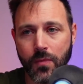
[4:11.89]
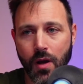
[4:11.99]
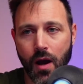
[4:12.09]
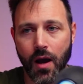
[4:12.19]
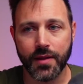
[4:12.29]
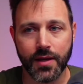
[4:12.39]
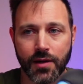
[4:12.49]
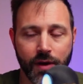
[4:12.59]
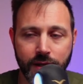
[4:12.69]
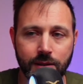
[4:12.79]
And then
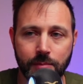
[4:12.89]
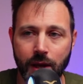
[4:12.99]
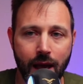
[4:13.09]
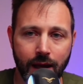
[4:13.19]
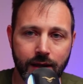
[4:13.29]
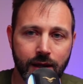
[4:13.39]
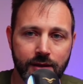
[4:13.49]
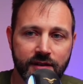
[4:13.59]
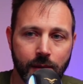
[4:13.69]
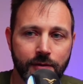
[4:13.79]
if I need to pay, hey
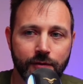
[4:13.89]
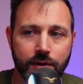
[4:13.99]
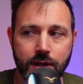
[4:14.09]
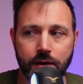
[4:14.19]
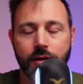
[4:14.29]
kids, come in for dinner,